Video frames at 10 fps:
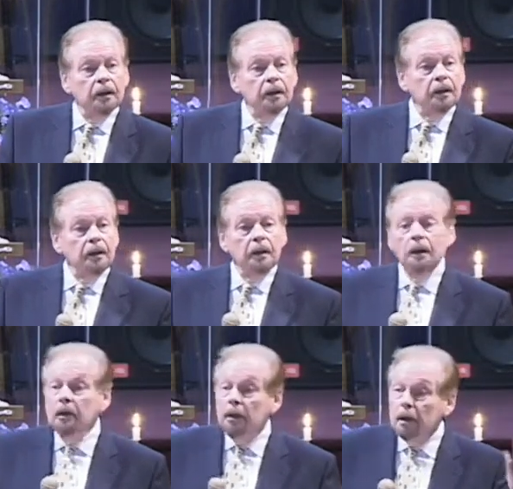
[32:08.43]

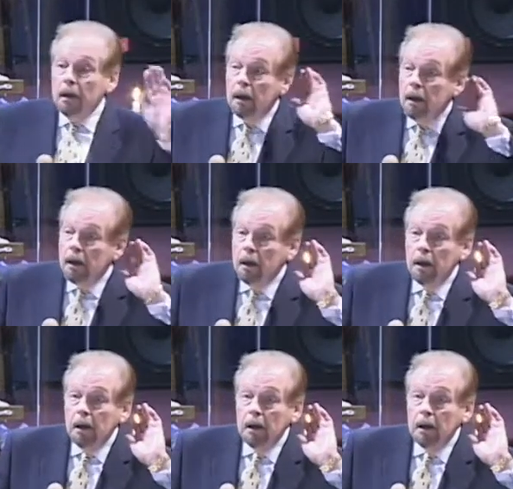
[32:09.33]
(no one is talking)